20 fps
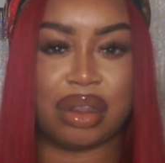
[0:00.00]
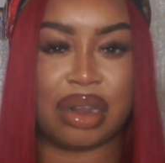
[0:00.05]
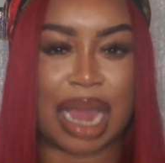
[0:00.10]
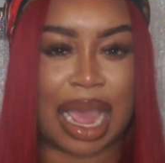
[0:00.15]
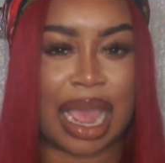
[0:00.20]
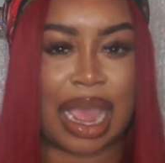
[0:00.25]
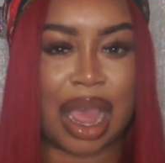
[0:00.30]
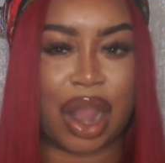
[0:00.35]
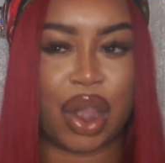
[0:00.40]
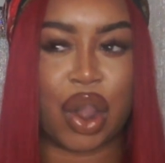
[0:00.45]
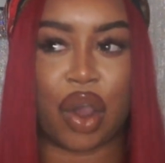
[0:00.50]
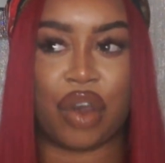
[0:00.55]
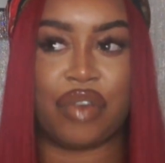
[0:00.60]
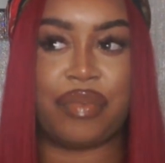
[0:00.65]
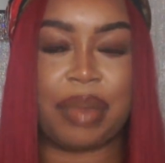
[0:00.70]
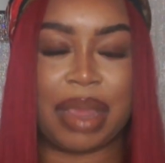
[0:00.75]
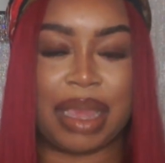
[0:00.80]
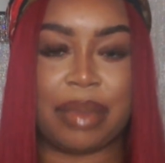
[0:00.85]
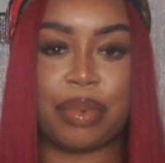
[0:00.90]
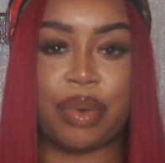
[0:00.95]
Like, a lot
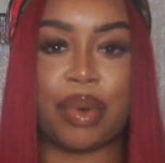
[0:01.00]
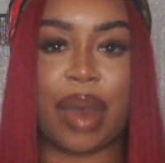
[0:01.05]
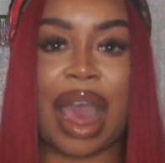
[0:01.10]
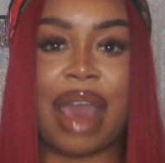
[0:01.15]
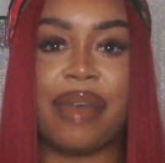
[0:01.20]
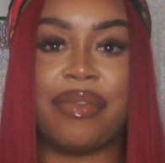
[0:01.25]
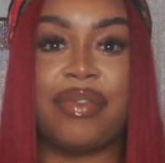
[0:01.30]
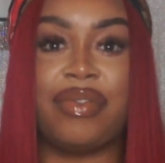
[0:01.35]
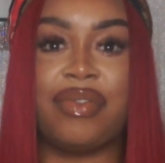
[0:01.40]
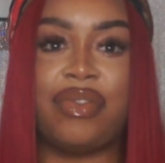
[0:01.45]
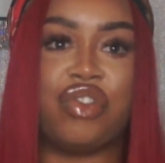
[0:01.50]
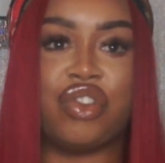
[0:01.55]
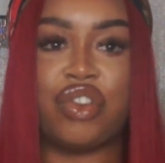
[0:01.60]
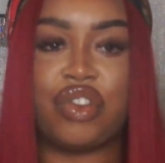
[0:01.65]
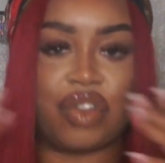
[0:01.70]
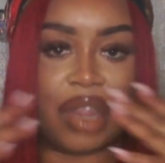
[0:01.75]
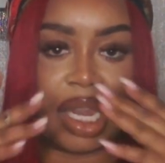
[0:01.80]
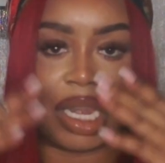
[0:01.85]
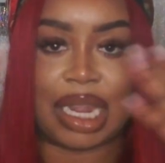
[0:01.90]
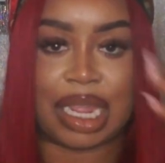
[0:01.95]
of people have
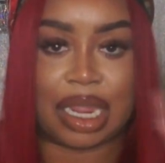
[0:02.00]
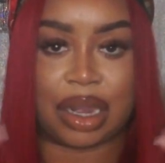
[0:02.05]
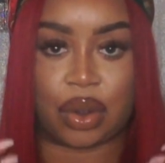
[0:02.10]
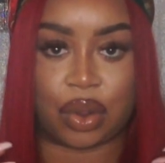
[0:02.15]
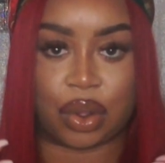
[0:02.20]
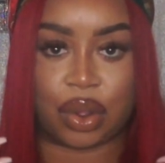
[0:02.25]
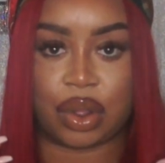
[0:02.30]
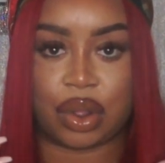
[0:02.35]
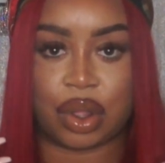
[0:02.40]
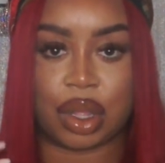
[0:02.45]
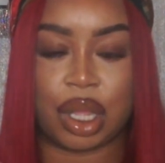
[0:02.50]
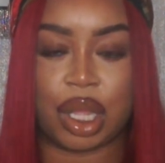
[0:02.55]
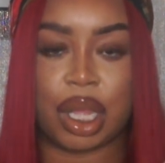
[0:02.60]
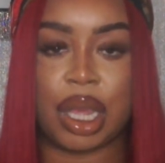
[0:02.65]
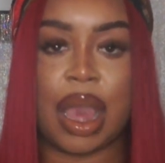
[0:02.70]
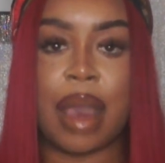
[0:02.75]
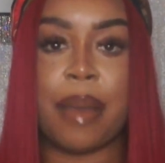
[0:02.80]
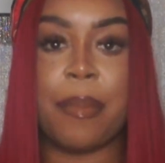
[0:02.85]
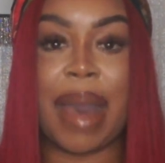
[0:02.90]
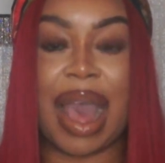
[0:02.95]
just a neat look,
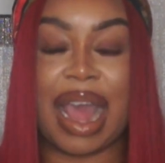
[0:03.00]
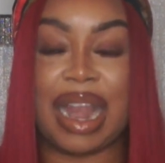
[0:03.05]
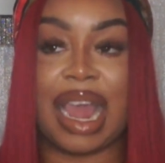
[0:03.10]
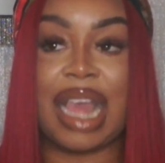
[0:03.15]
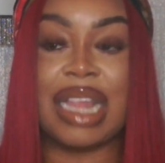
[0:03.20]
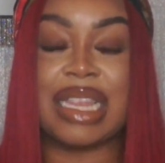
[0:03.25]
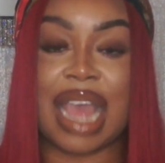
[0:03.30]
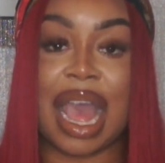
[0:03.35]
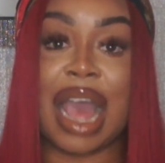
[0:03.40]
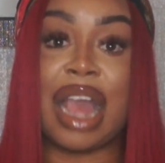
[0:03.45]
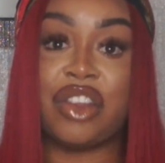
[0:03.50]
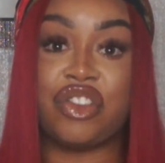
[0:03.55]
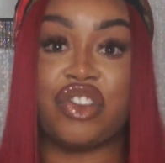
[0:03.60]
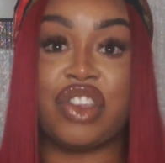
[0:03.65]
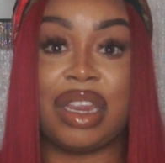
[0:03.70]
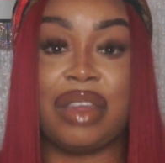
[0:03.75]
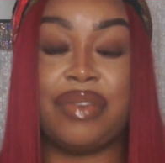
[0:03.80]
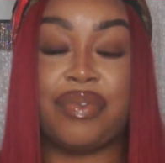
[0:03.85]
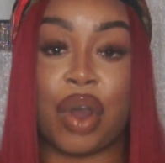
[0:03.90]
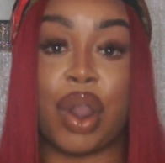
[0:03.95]
but I like to
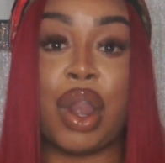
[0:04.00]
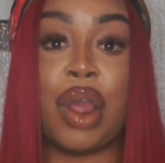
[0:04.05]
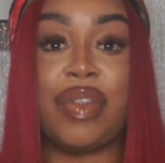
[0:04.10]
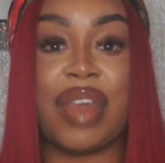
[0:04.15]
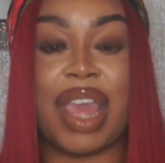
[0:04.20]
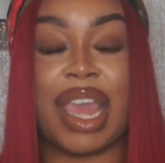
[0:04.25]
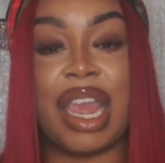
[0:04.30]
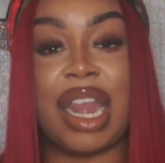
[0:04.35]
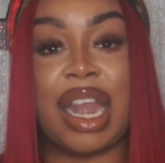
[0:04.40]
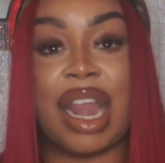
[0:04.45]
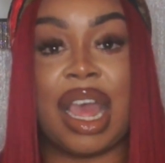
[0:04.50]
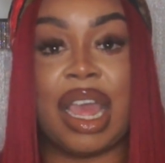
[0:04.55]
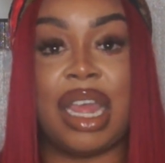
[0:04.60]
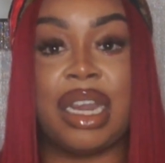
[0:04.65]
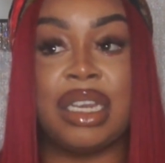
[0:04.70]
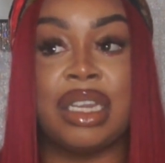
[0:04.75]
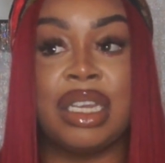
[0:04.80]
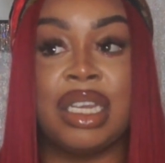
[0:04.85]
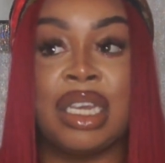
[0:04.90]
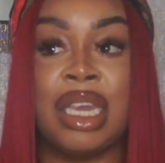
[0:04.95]
actually follow the
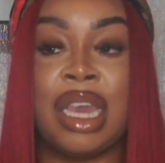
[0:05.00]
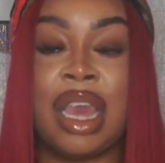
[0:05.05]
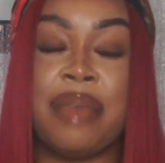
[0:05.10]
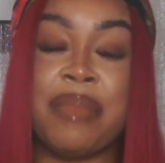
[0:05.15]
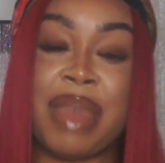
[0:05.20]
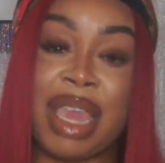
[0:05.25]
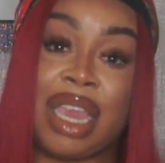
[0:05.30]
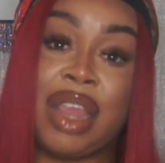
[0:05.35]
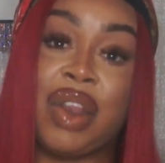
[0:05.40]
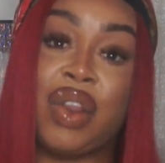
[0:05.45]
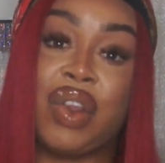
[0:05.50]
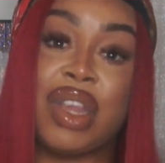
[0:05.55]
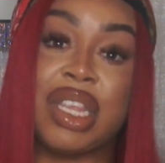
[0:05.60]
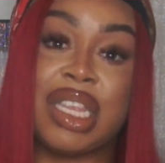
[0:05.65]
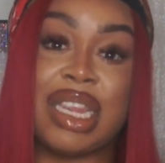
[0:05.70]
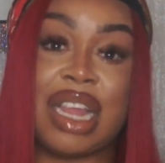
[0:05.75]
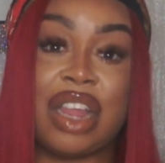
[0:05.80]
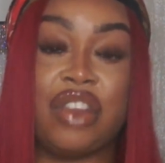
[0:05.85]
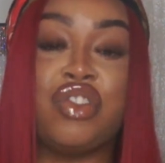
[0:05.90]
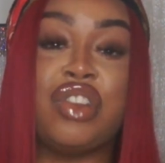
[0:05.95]
hairline and make it look
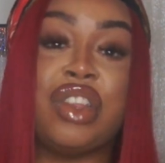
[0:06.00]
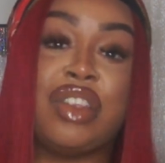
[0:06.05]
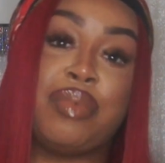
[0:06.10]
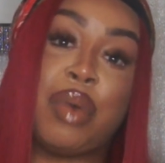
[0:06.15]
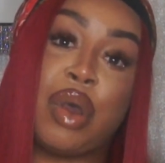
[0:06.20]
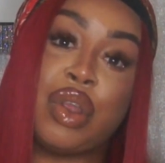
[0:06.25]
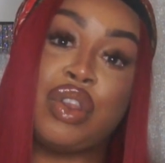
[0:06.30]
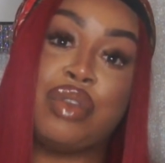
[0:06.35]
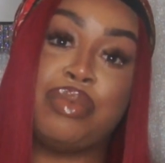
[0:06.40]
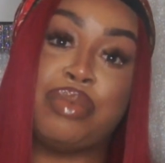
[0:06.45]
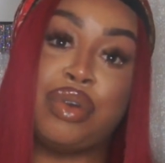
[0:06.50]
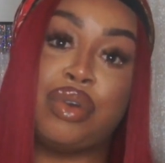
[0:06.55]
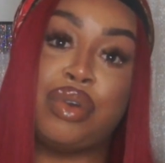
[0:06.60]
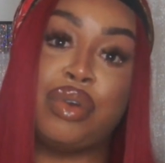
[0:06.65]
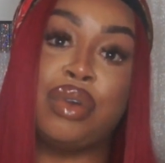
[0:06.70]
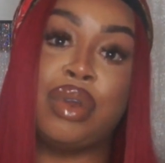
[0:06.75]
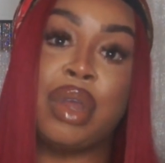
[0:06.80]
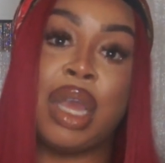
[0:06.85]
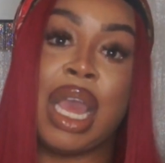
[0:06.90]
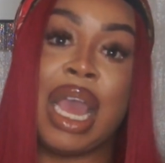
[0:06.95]
as natural as
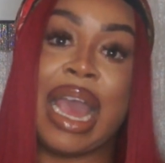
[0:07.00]
possible.